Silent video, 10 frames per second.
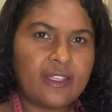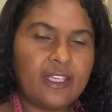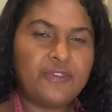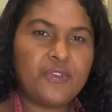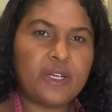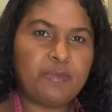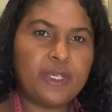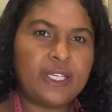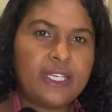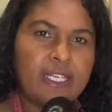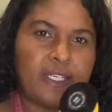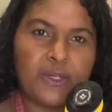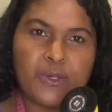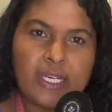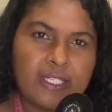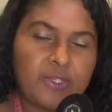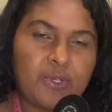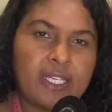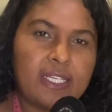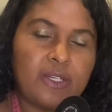If you're a beginner, the
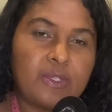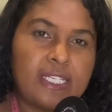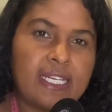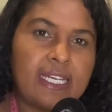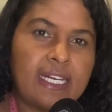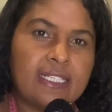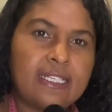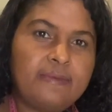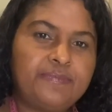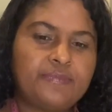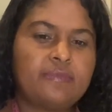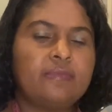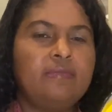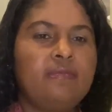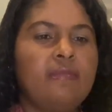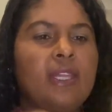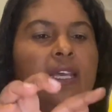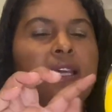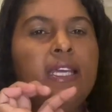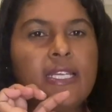rotary cutter,
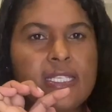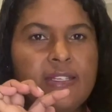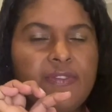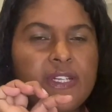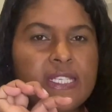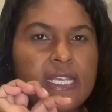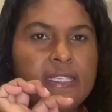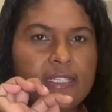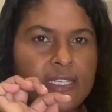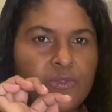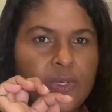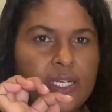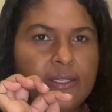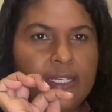it has different sizes as well.